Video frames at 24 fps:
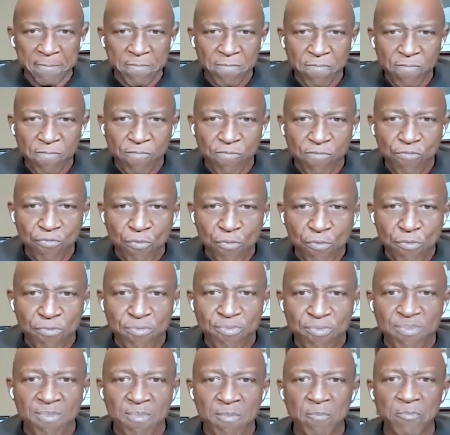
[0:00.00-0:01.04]
He's good.
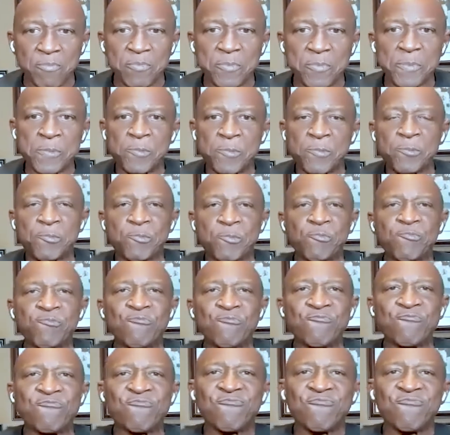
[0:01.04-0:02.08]
He's very poised.
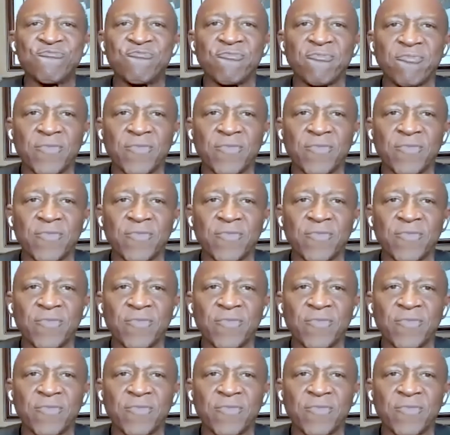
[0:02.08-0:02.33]
I